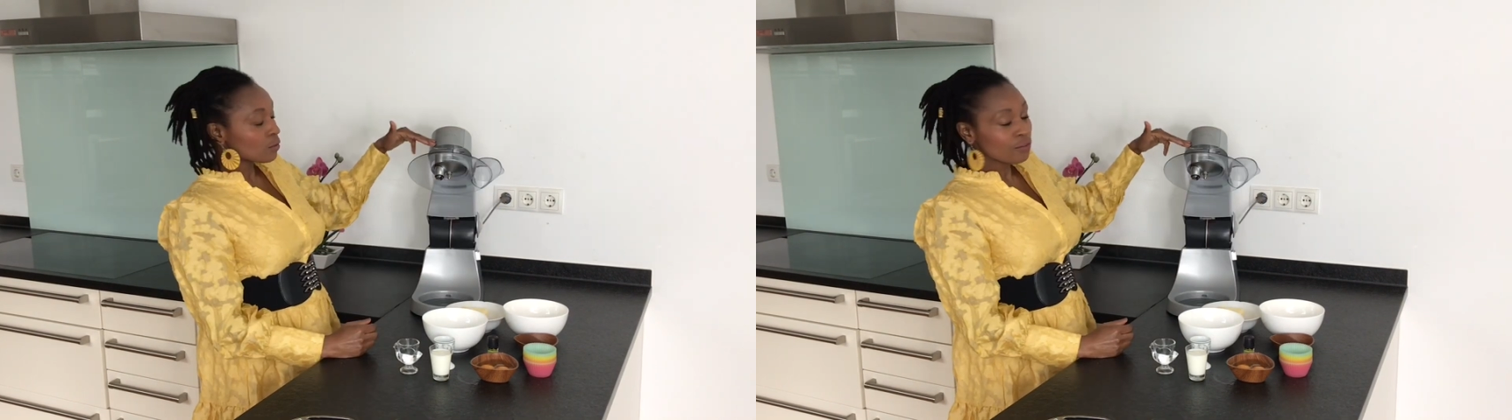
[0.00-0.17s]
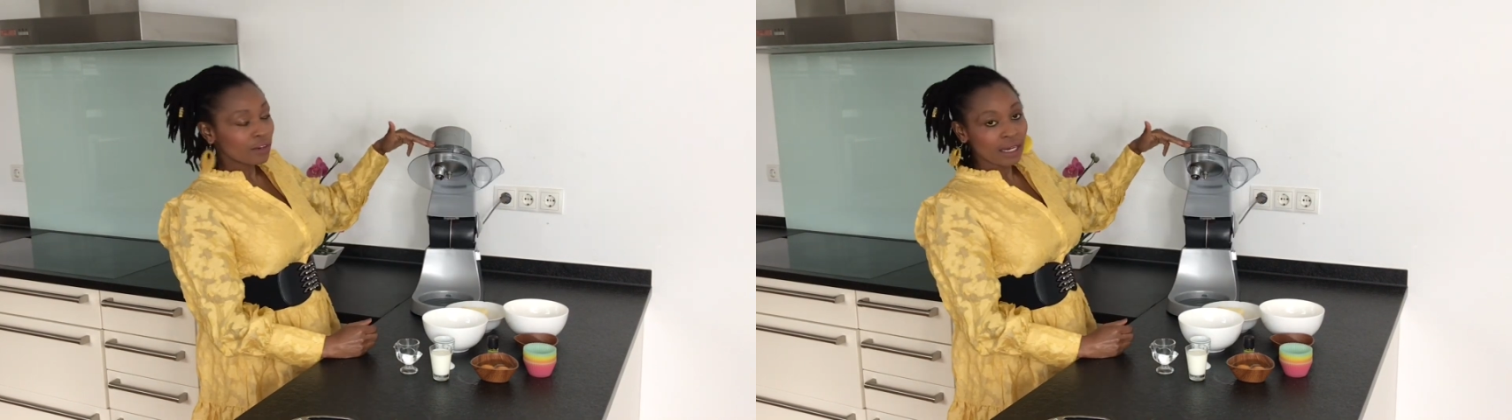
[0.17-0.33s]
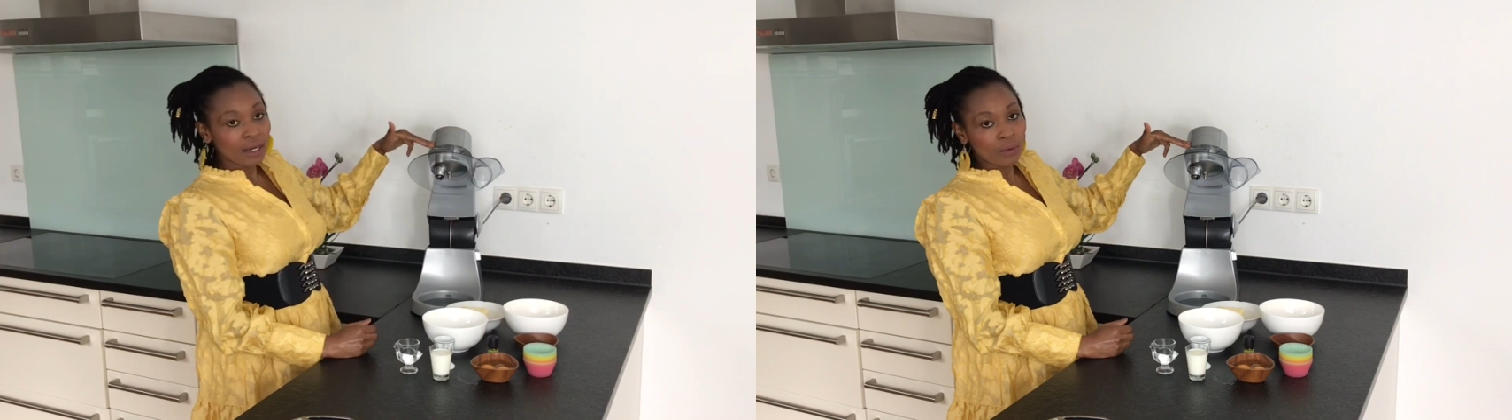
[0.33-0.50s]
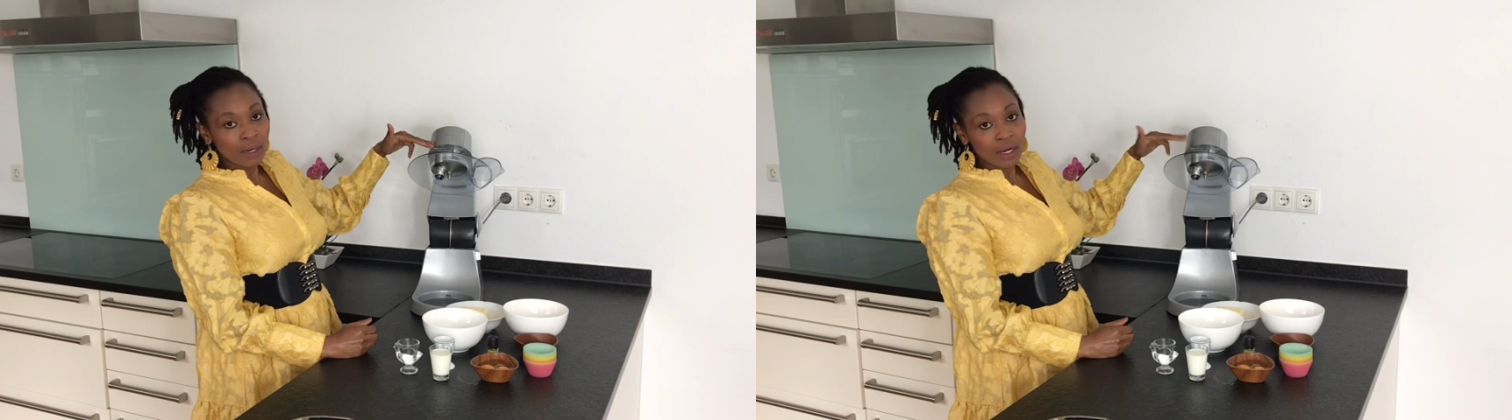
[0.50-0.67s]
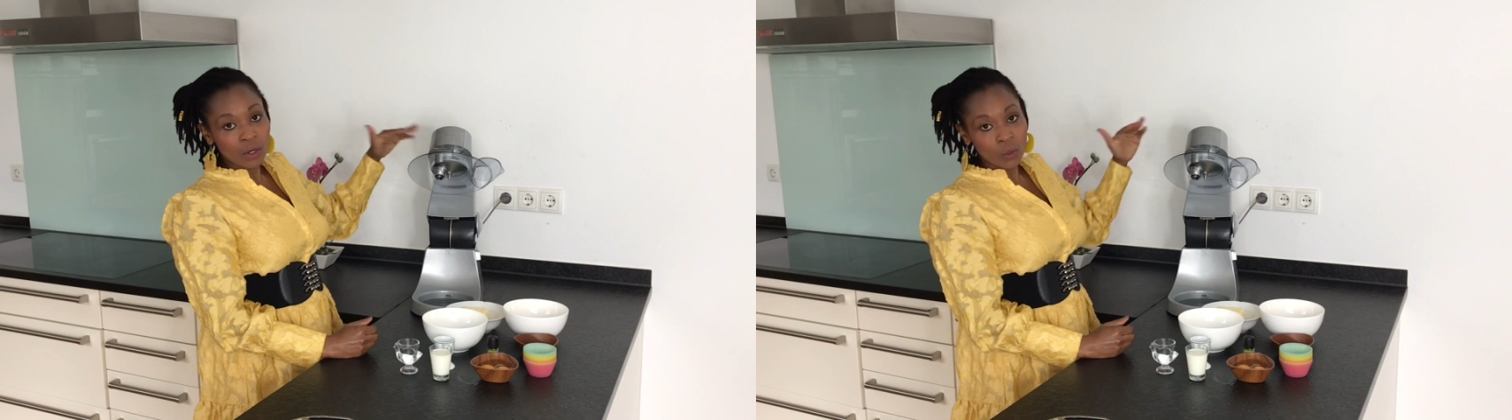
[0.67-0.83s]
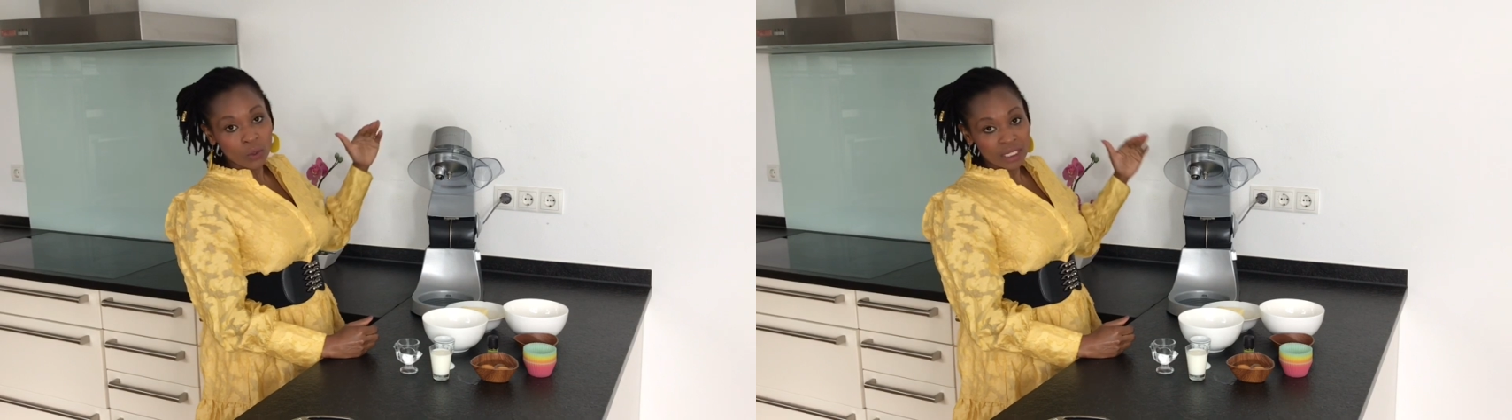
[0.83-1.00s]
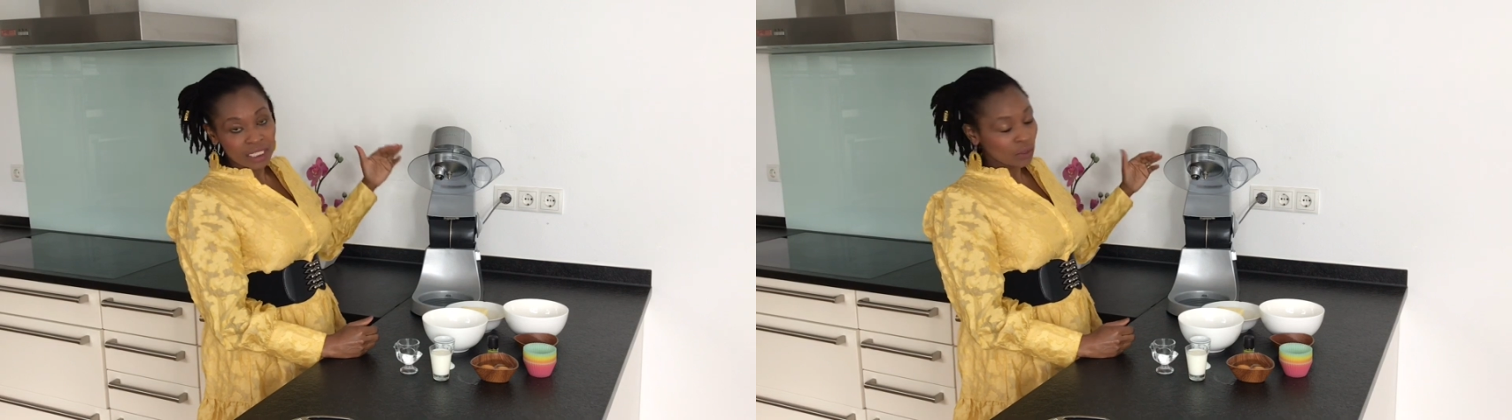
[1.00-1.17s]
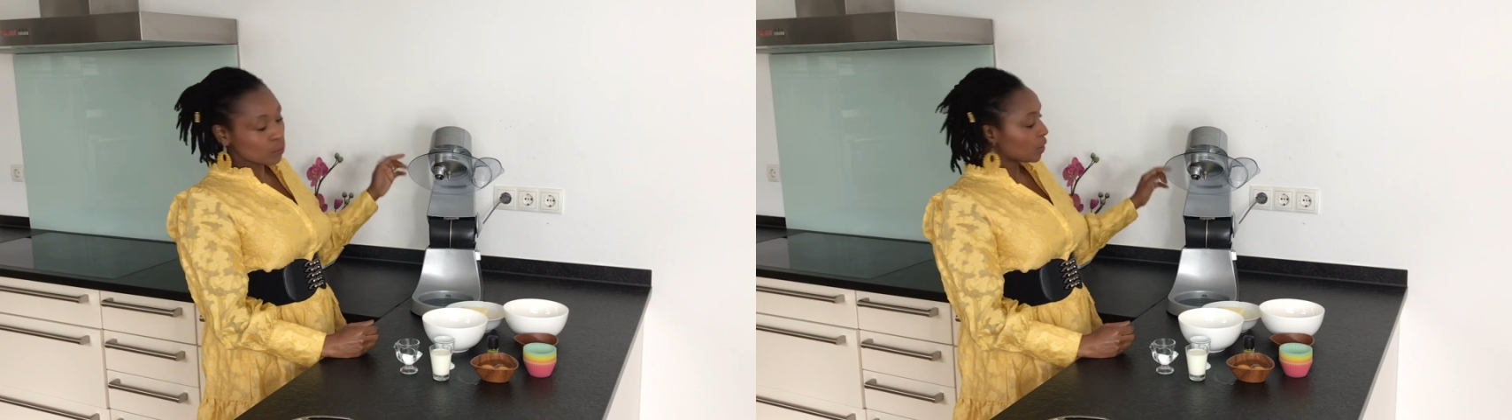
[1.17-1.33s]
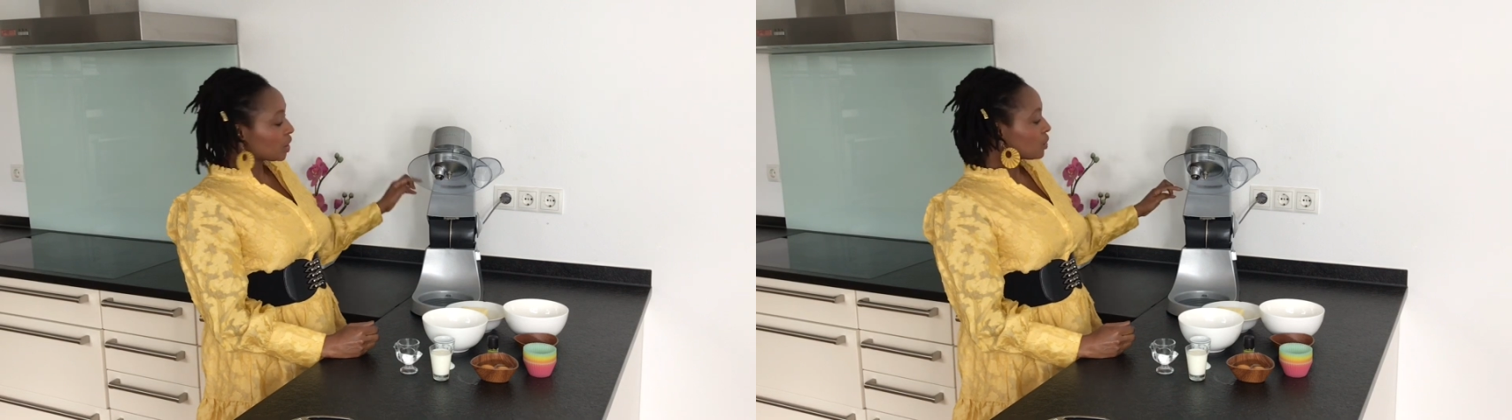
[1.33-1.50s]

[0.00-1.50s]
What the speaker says: flour or liquid